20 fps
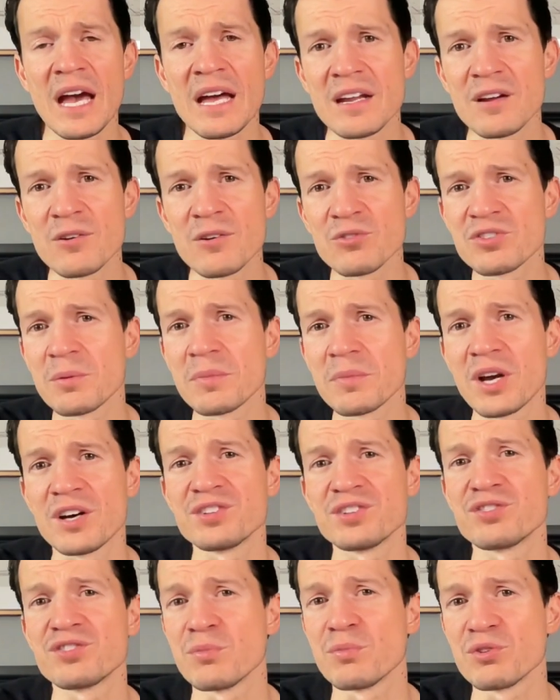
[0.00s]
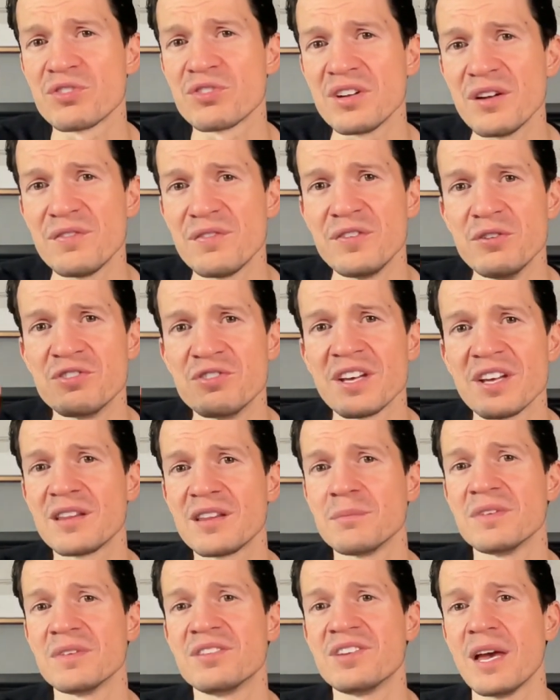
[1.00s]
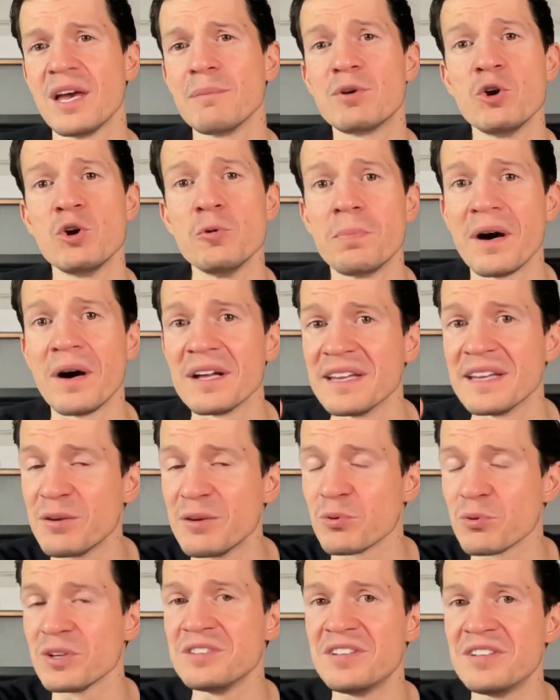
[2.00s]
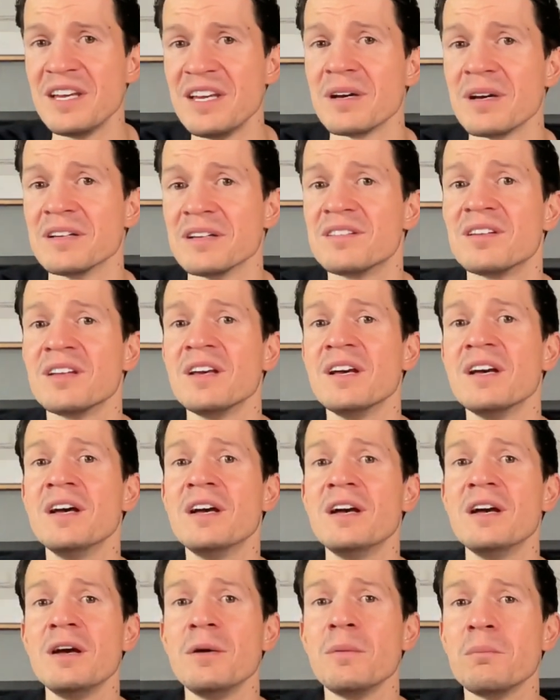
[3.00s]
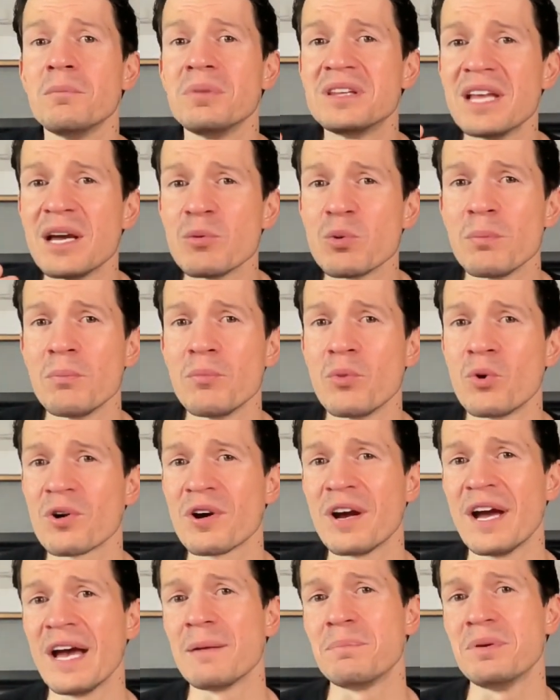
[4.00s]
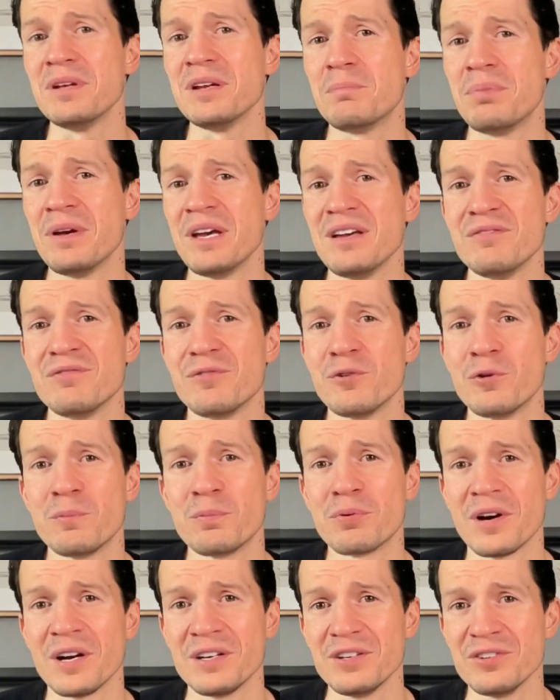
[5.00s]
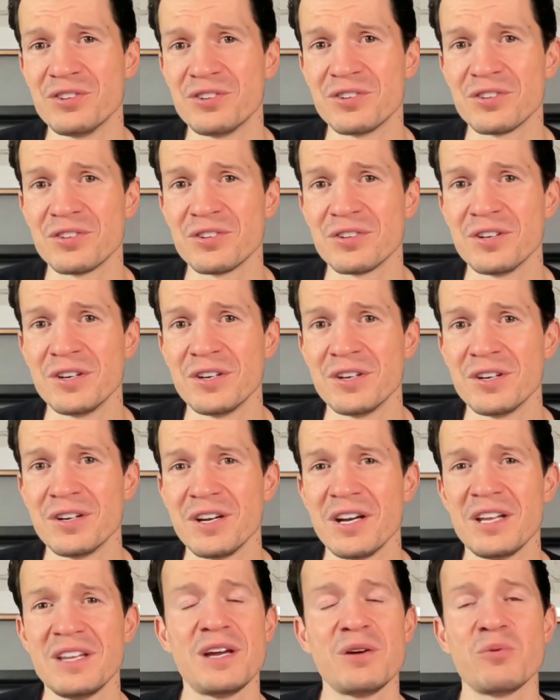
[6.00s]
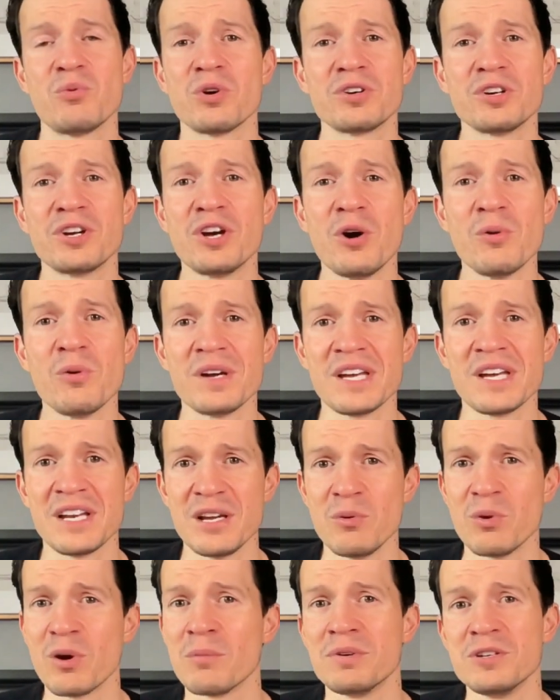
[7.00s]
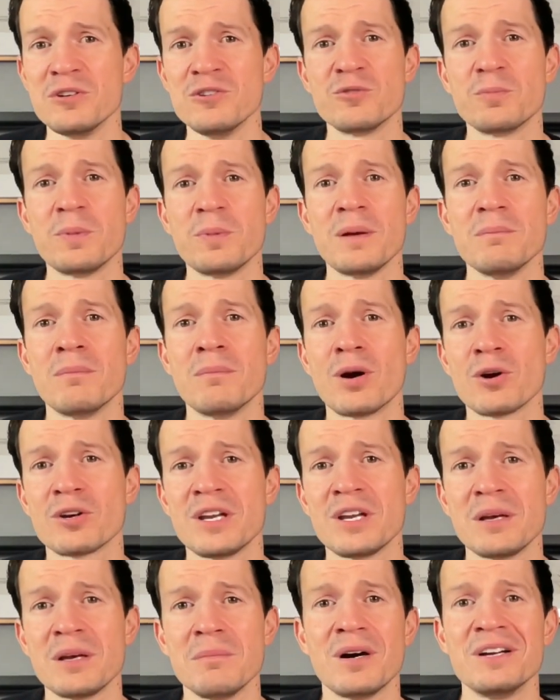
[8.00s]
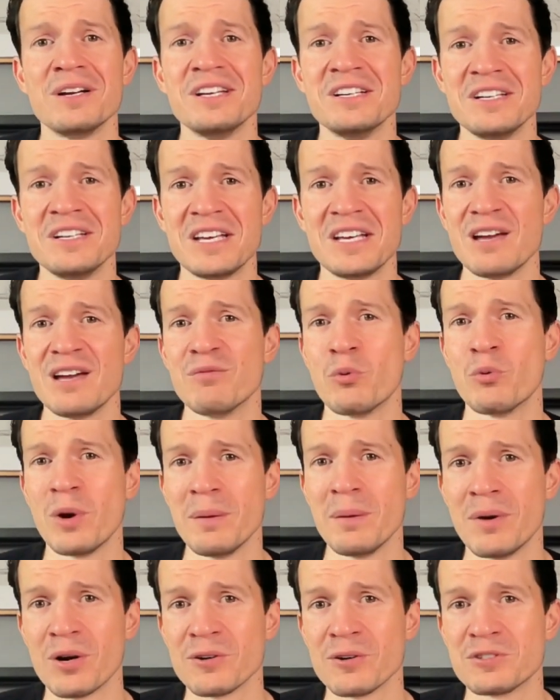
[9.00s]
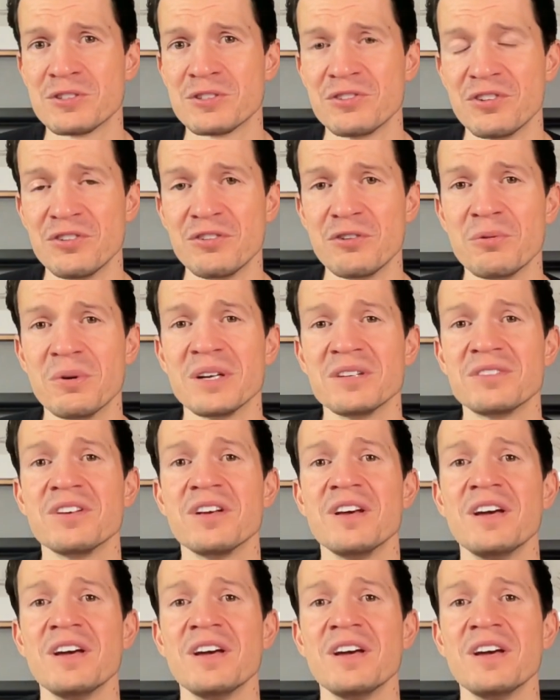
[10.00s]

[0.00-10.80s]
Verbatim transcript: here's some customers that if you sent them the same coupon, they'd redeem it, but they were more happy to pay full price and they weren't going anywhere, but you spent marketing money and you gave away margin to do it.